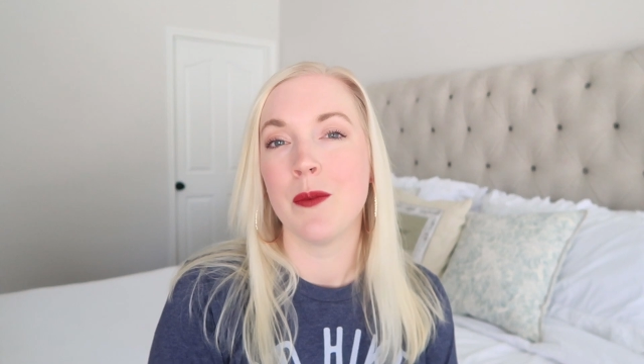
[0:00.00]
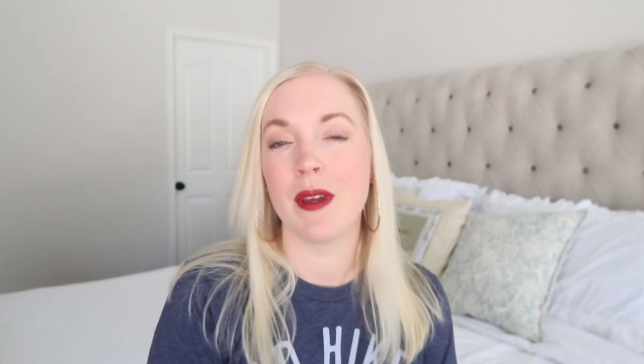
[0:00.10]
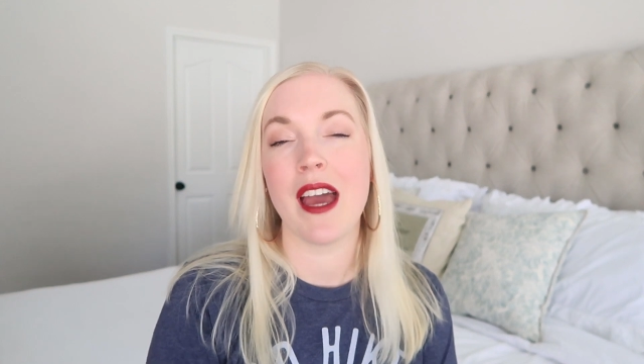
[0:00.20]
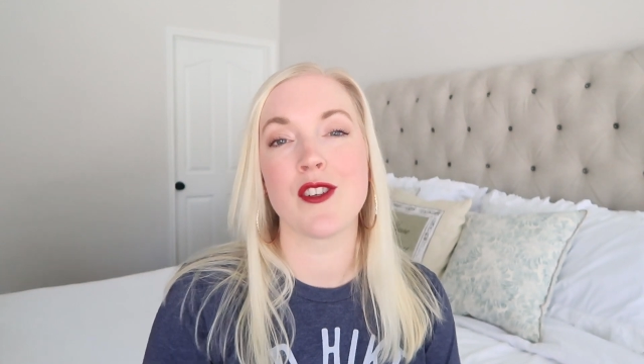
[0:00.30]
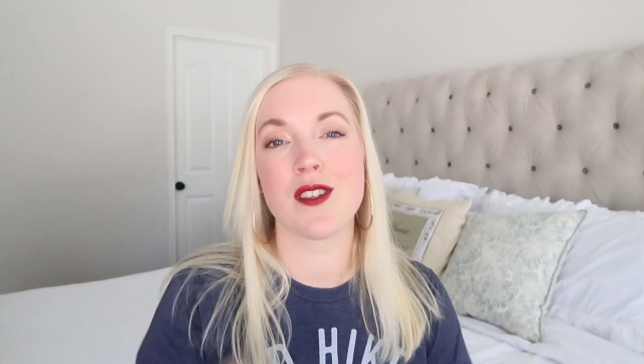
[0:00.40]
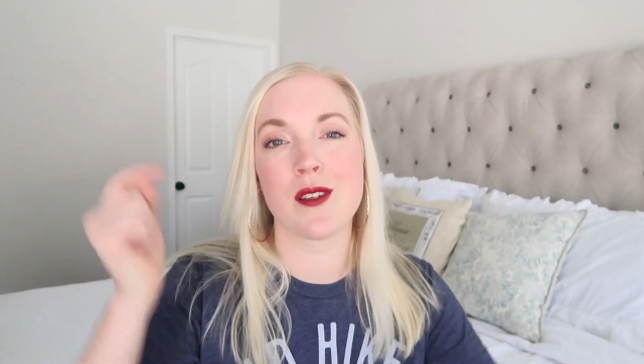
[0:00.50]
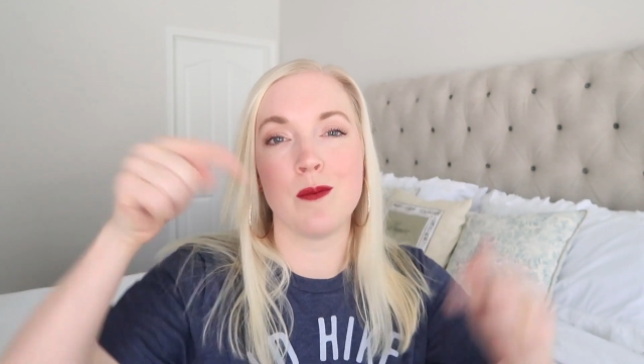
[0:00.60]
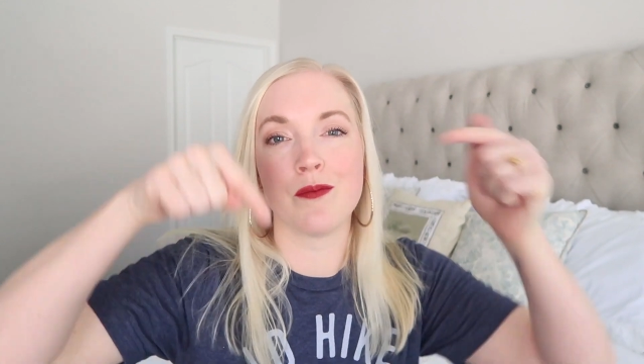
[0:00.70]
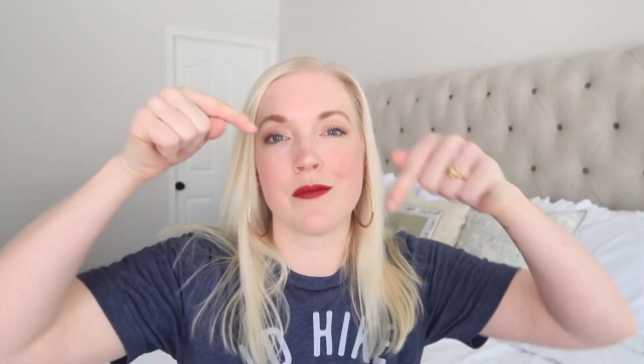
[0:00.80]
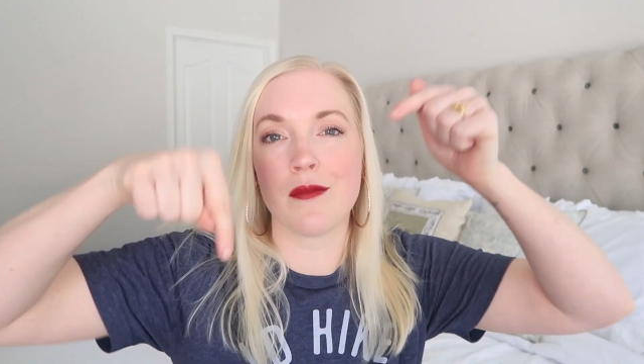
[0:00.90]
But yeah, just
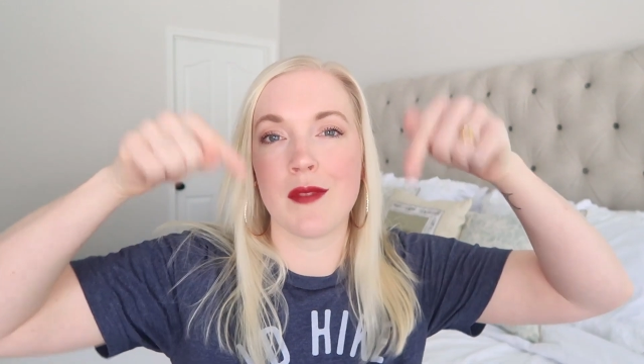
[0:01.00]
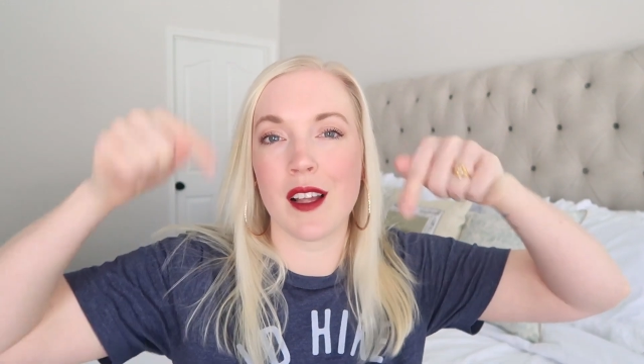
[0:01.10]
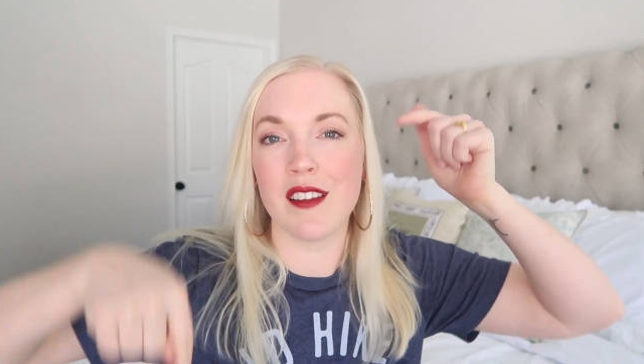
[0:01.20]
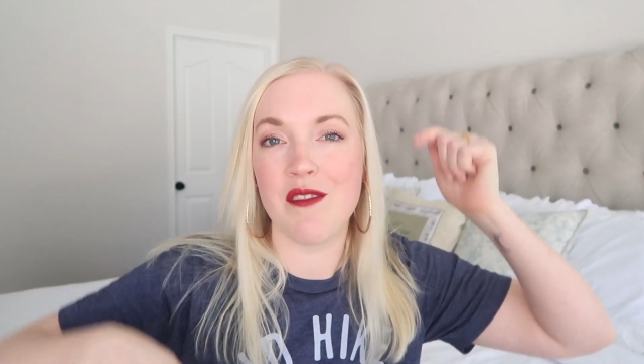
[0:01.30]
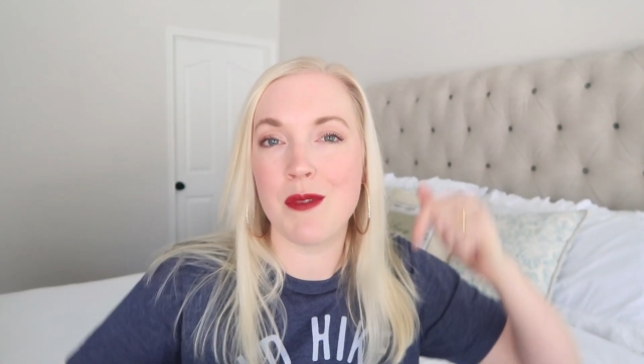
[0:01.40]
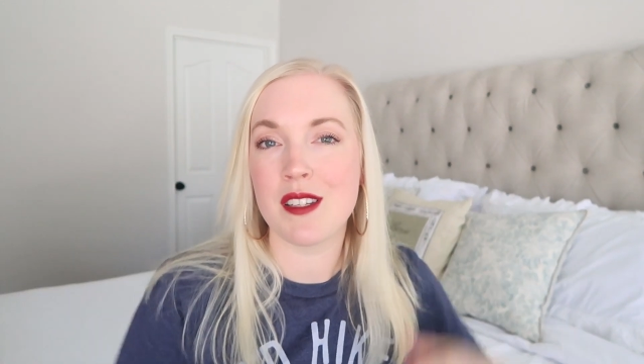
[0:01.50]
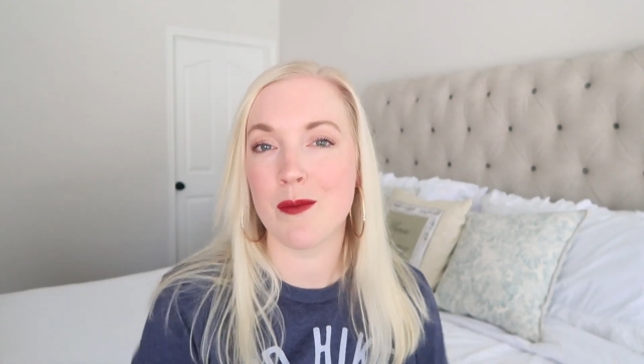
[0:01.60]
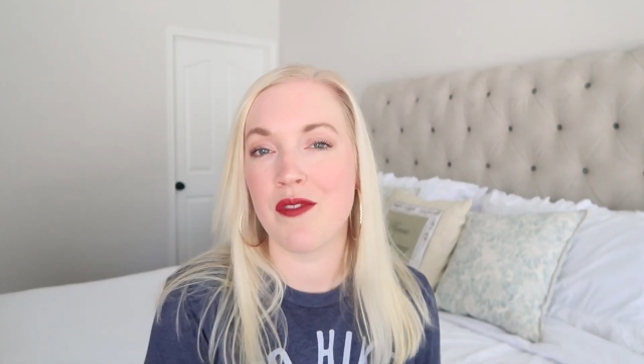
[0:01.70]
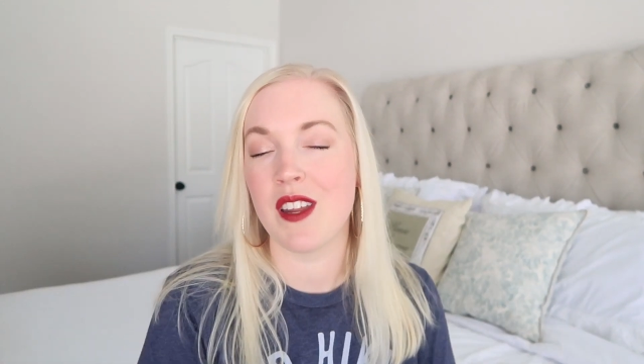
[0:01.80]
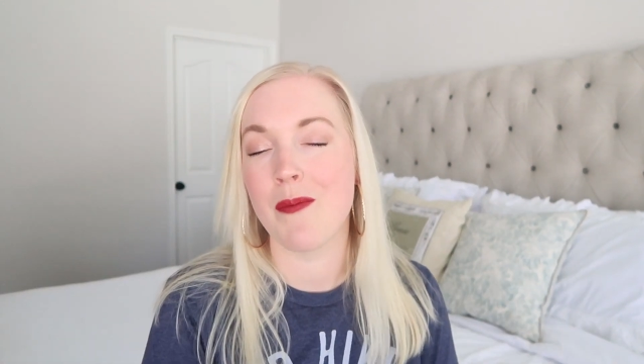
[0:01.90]
leave me
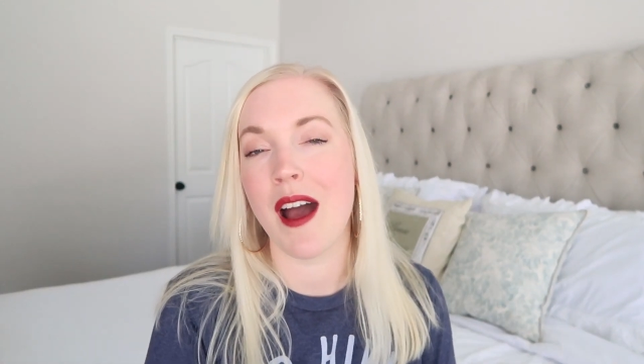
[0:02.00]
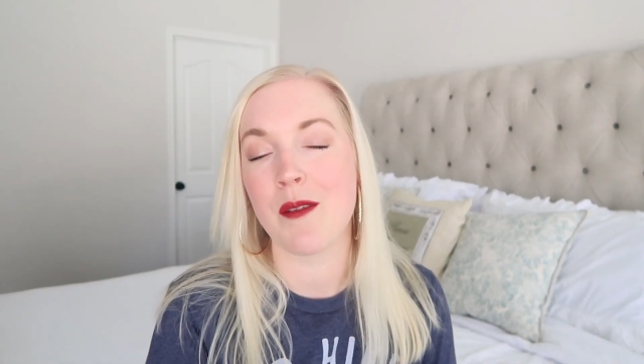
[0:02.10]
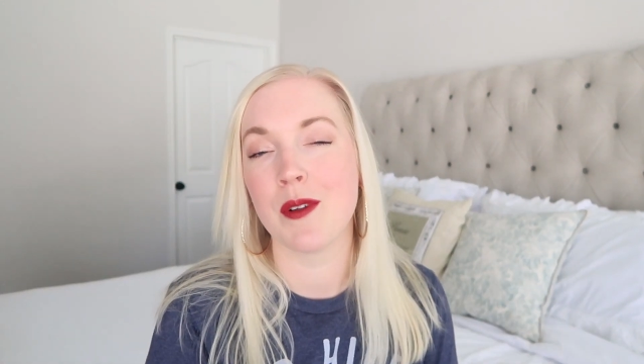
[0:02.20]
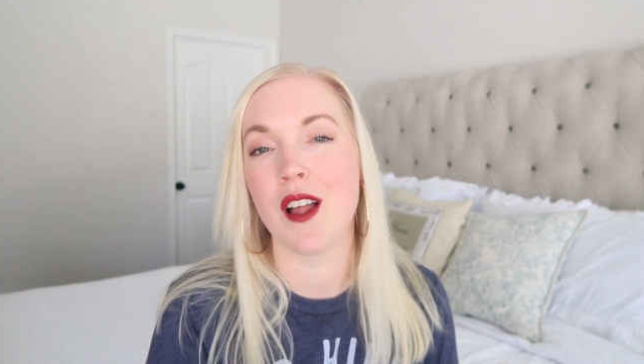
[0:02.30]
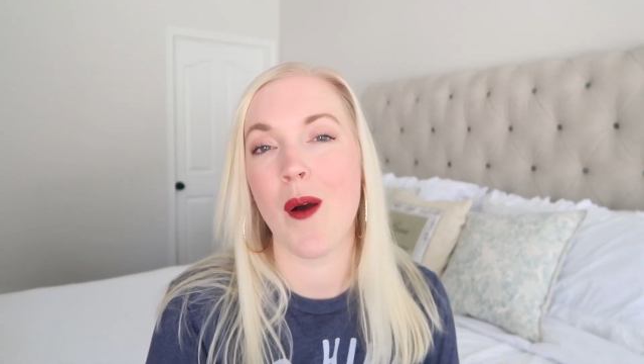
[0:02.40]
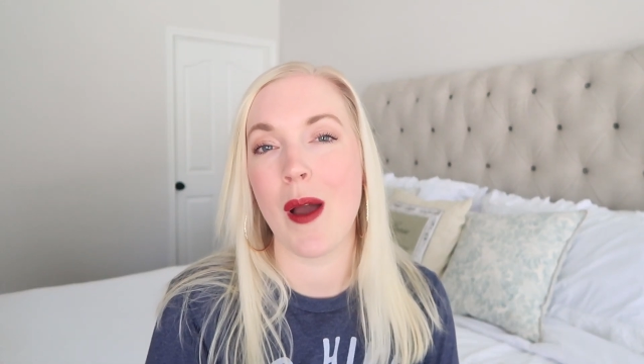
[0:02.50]
some feedback below.